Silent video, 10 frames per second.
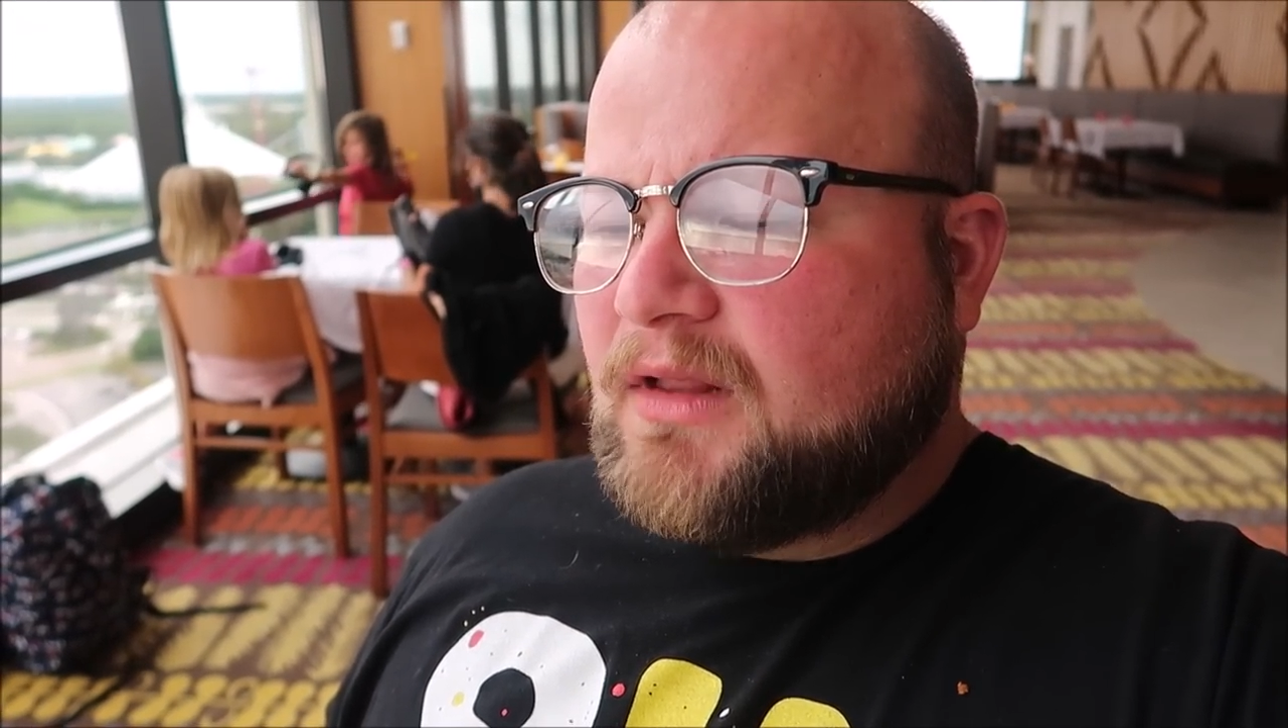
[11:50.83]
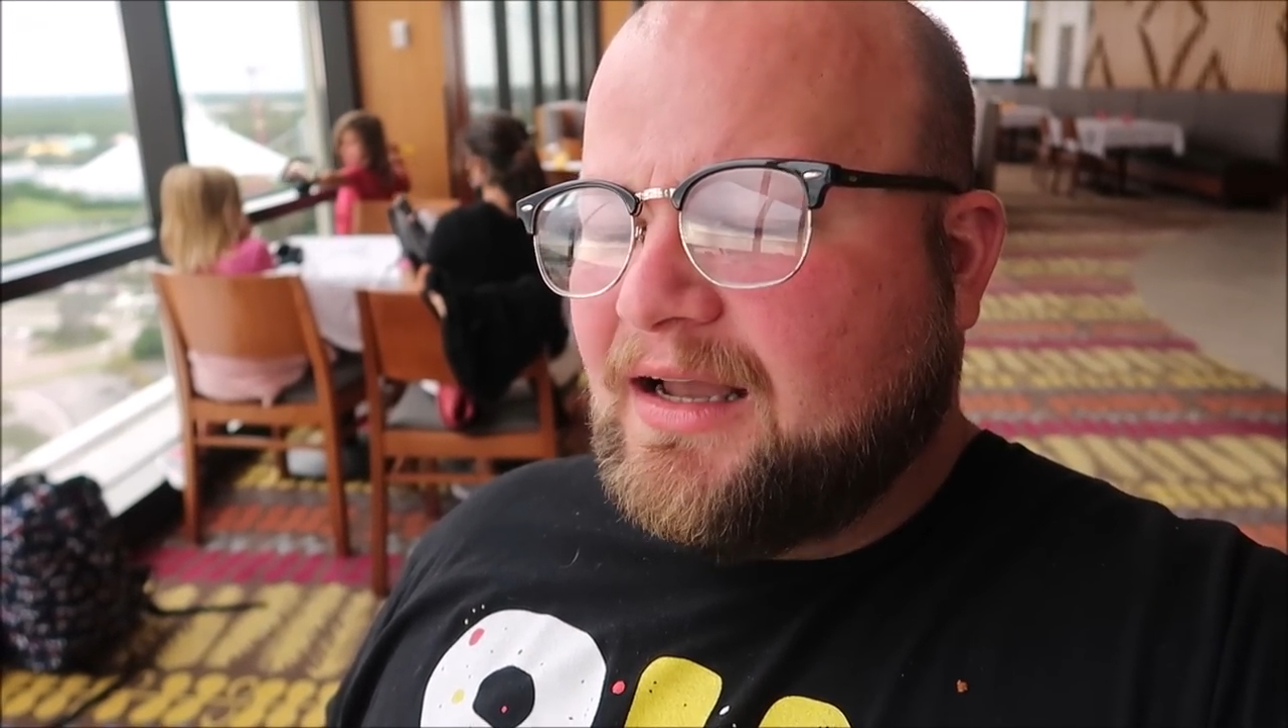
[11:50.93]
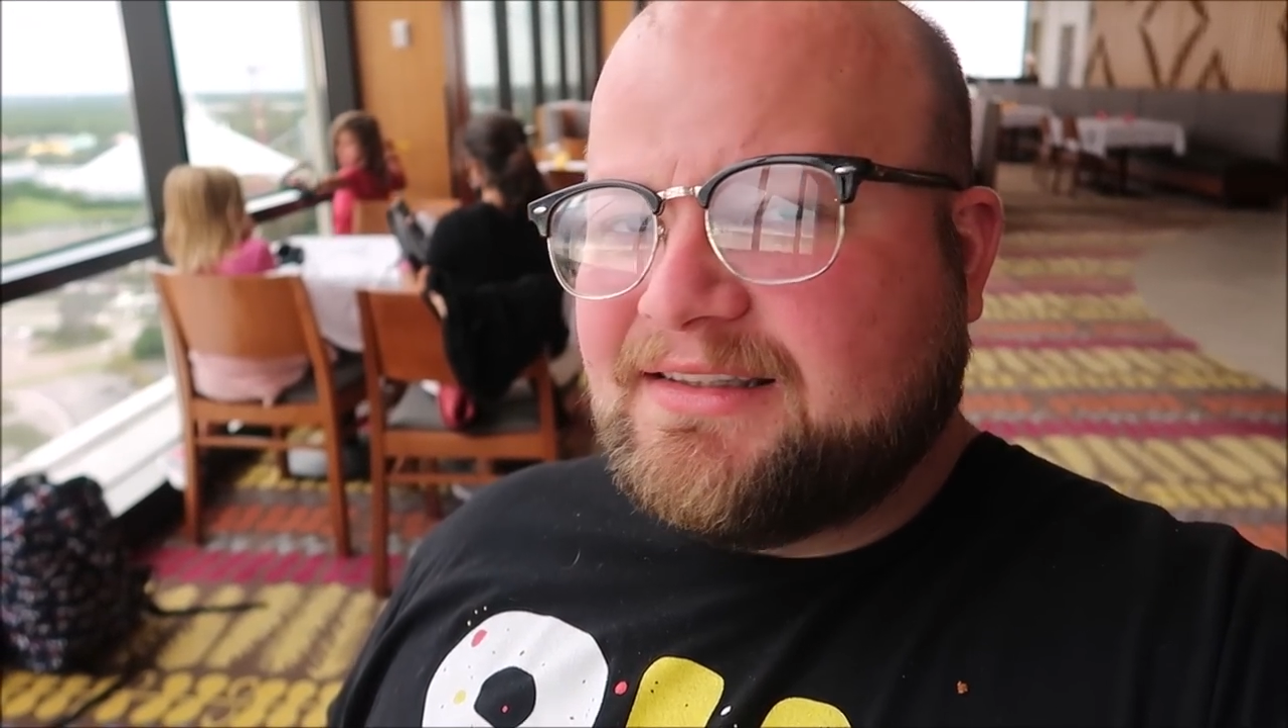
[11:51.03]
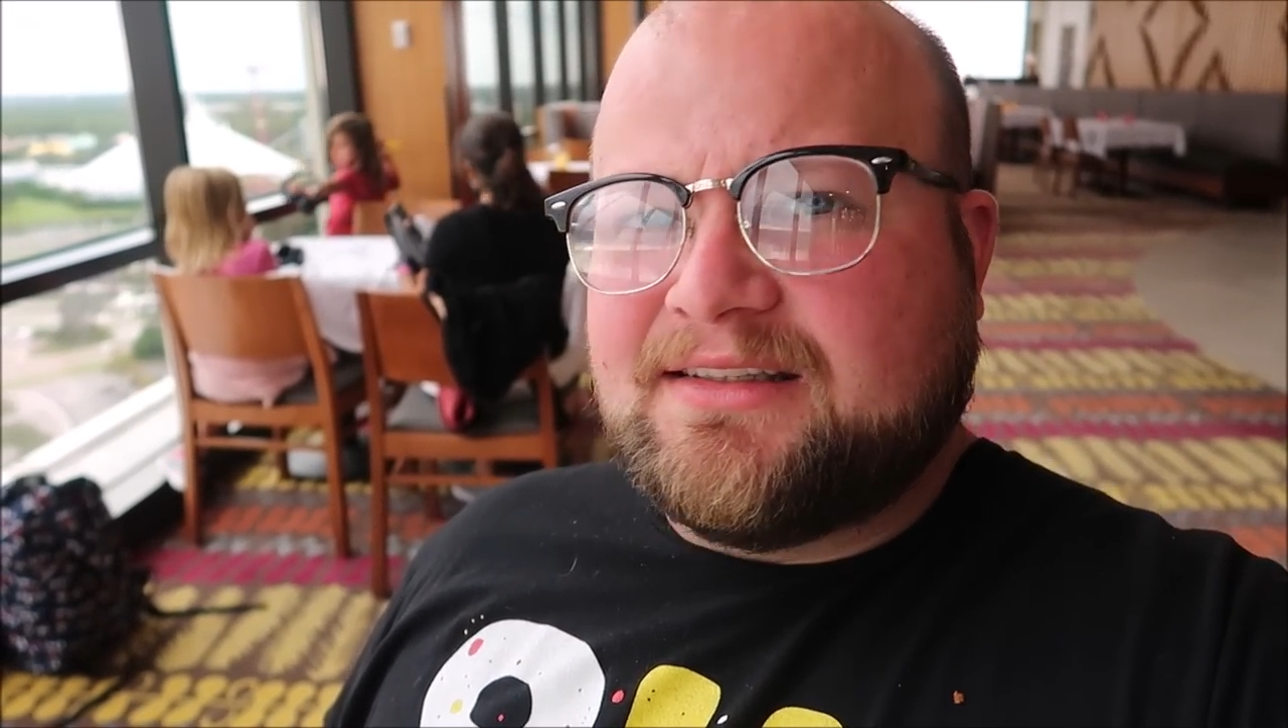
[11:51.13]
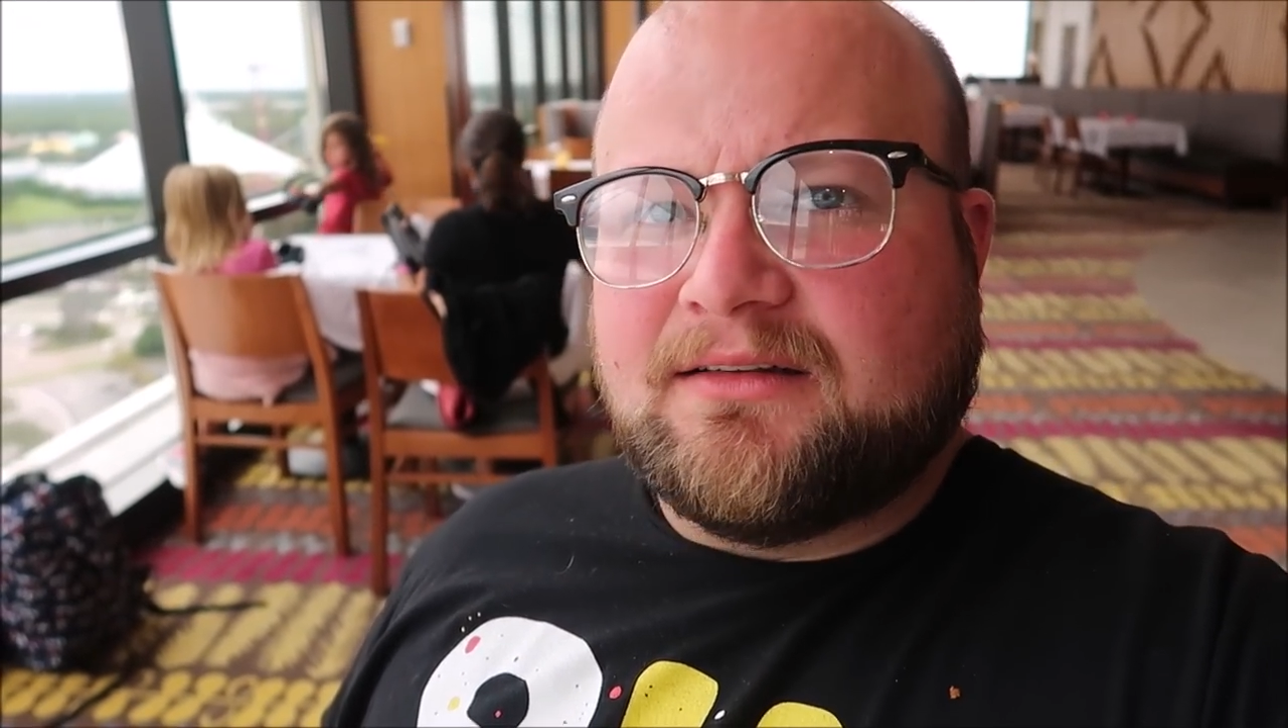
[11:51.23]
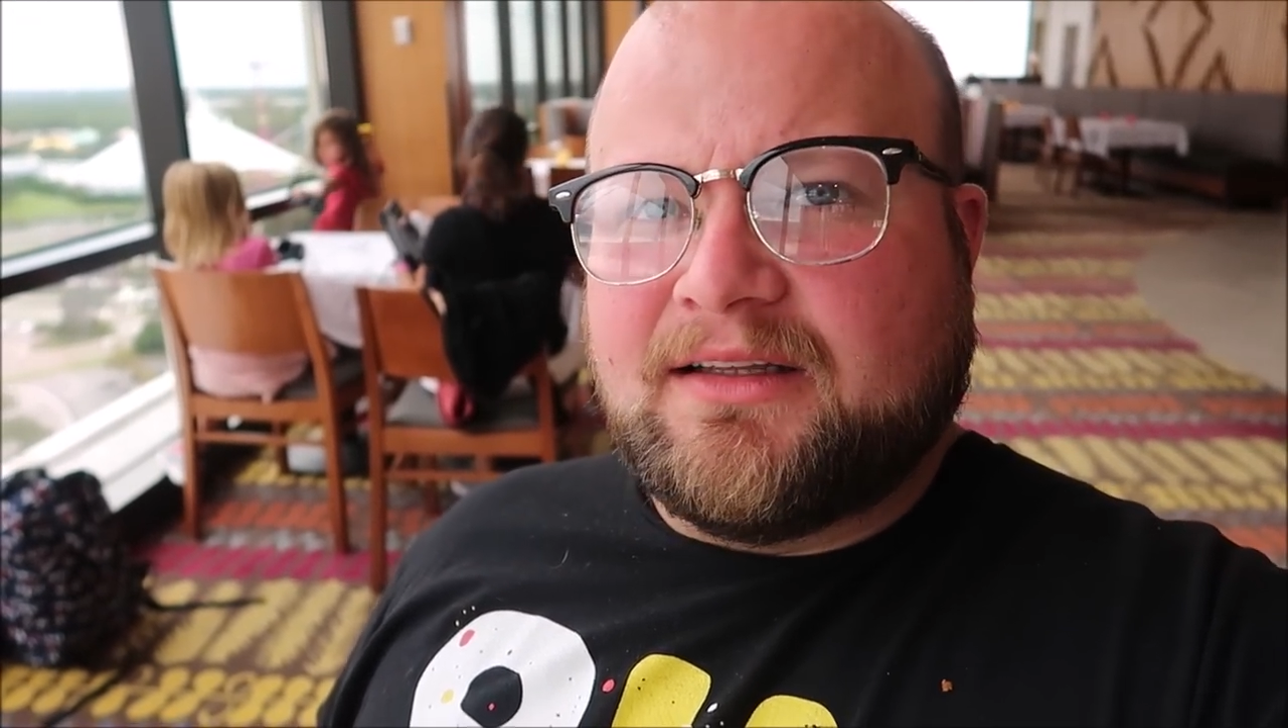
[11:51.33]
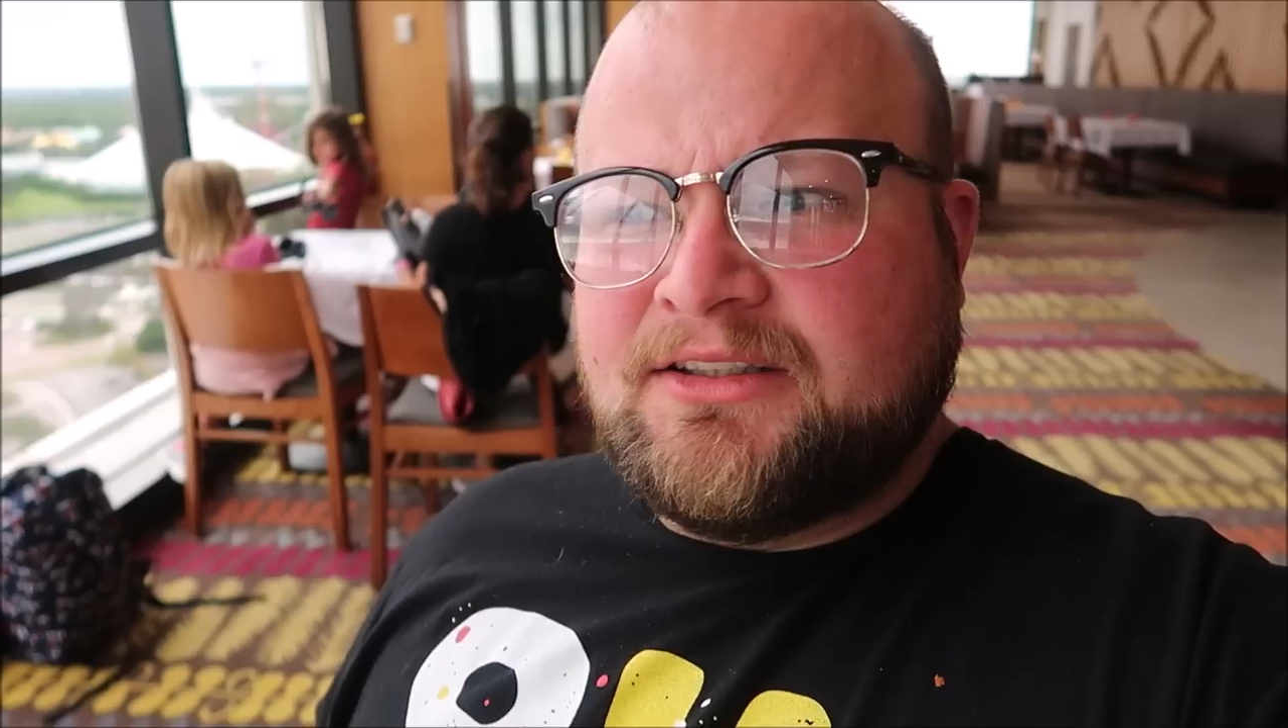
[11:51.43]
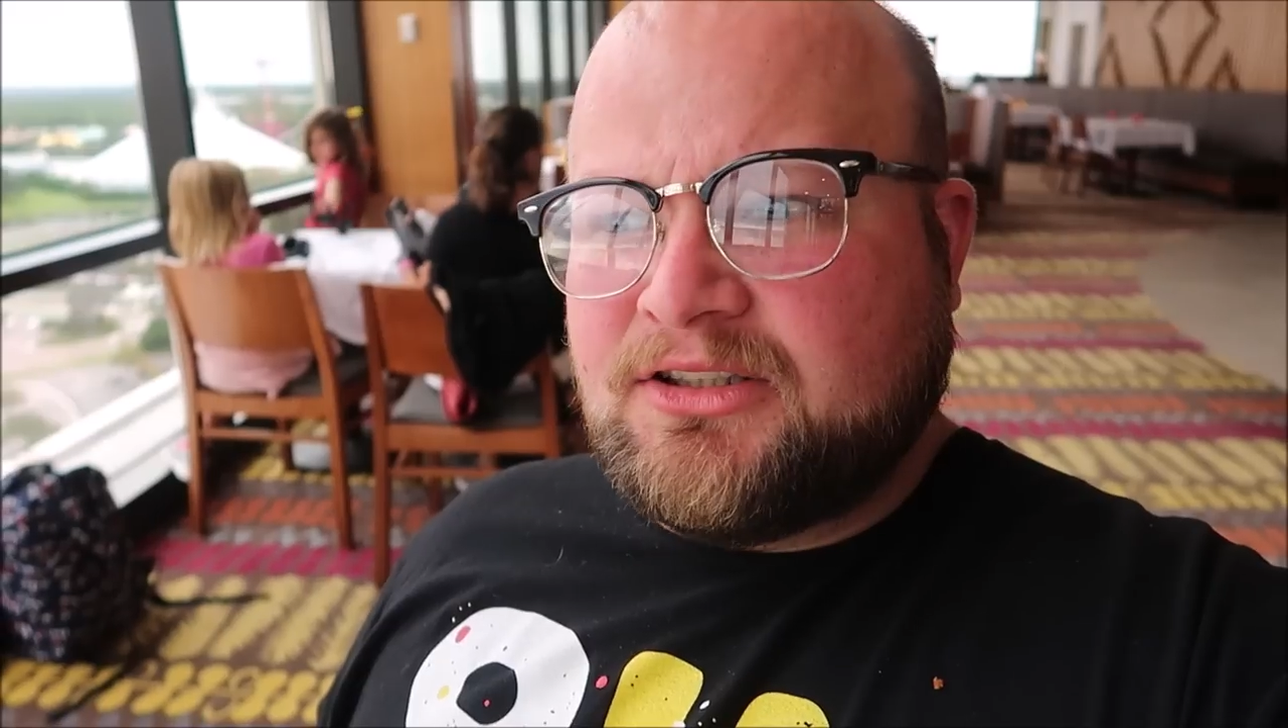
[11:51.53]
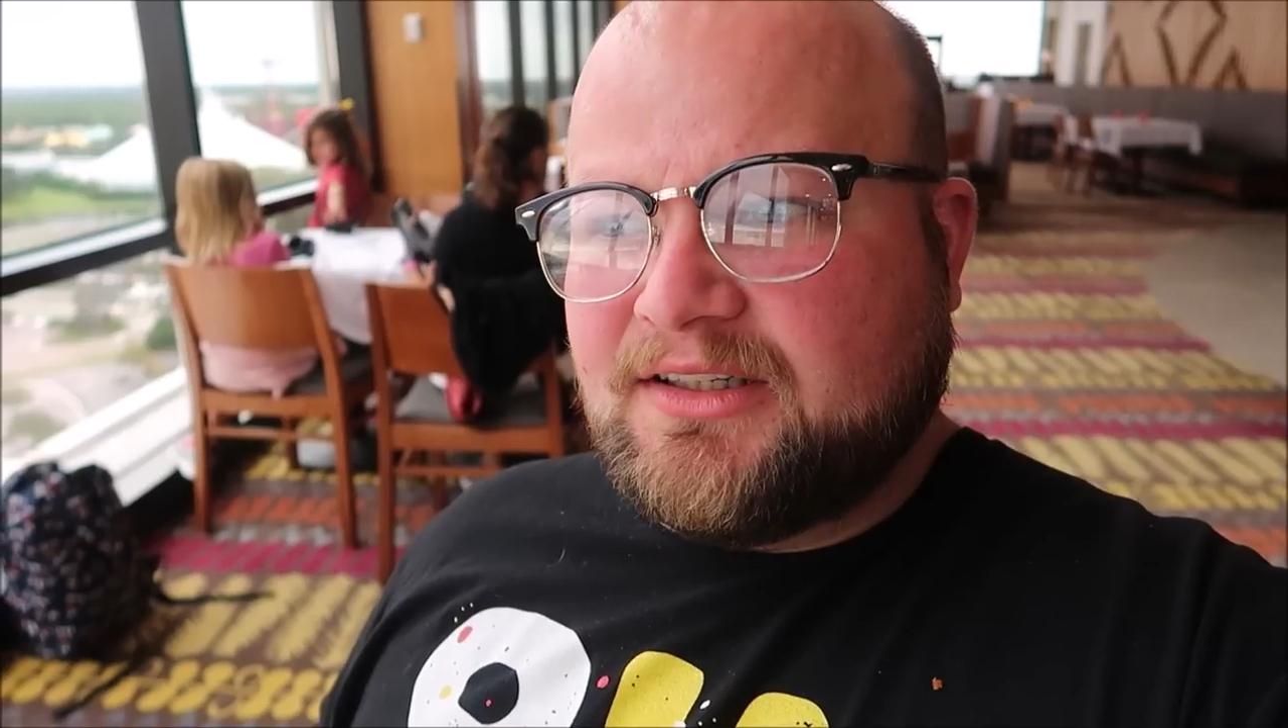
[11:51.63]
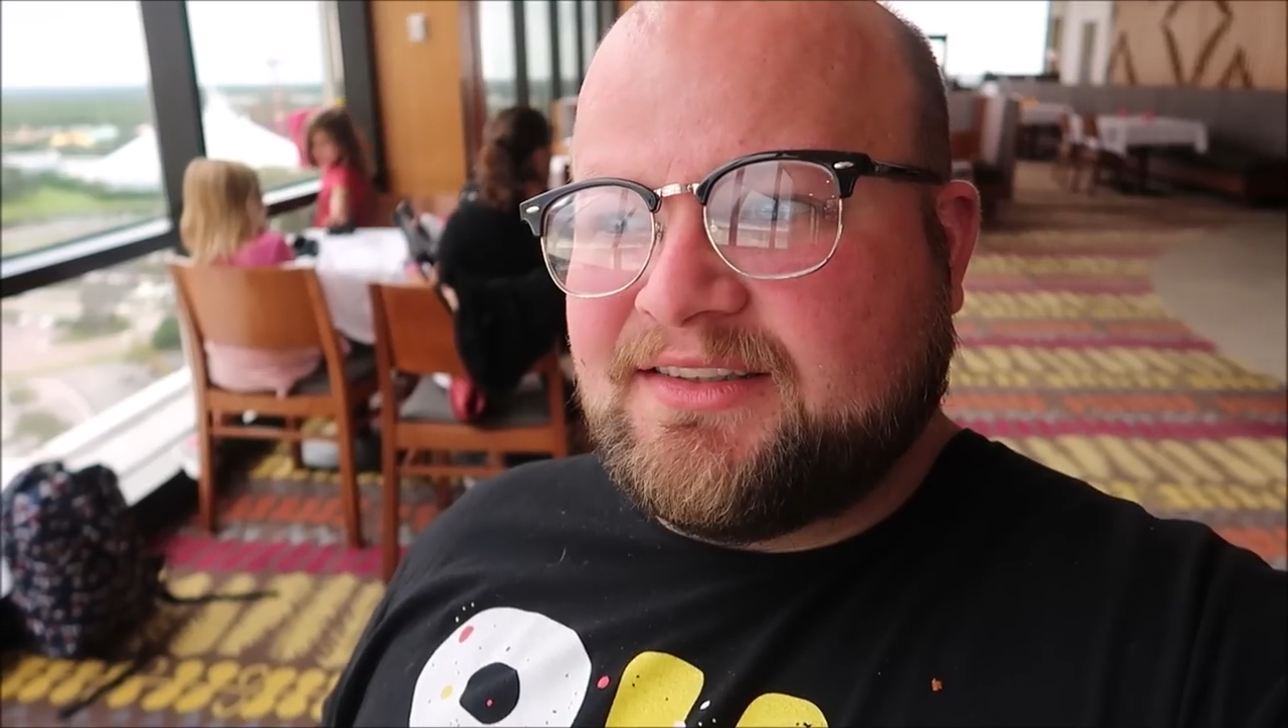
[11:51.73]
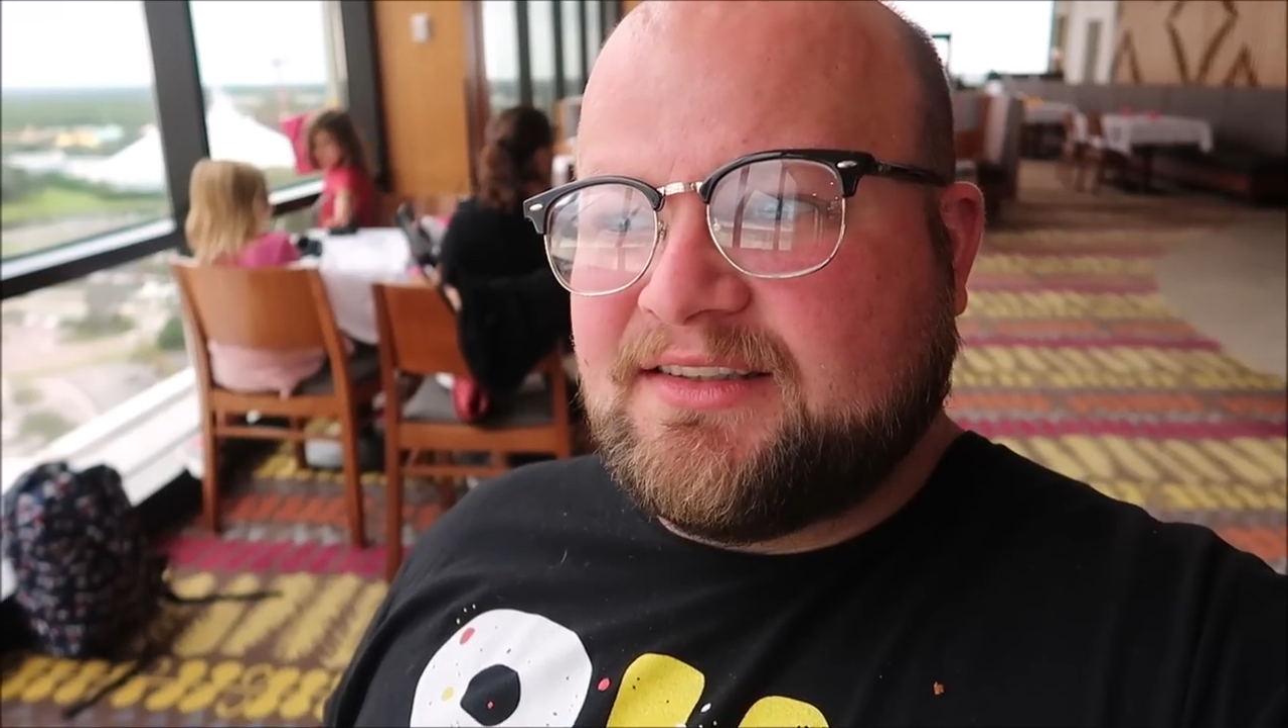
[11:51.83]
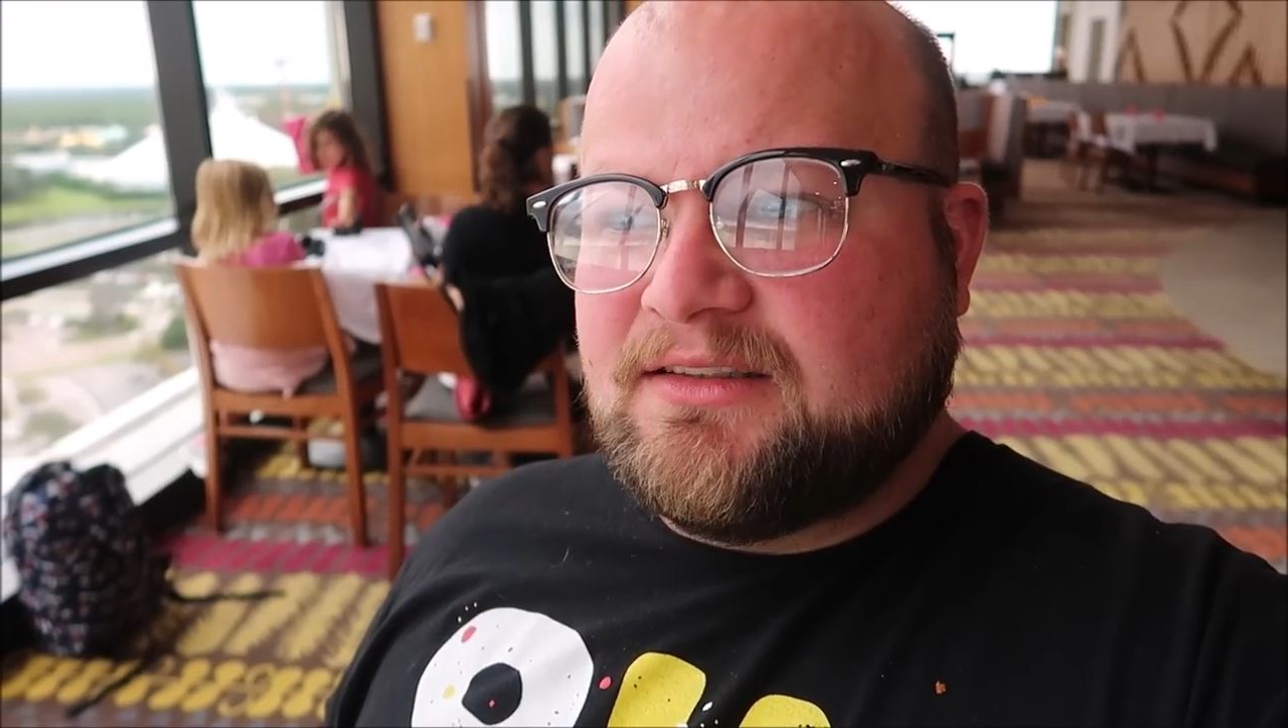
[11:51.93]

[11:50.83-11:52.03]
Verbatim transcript: It's delicious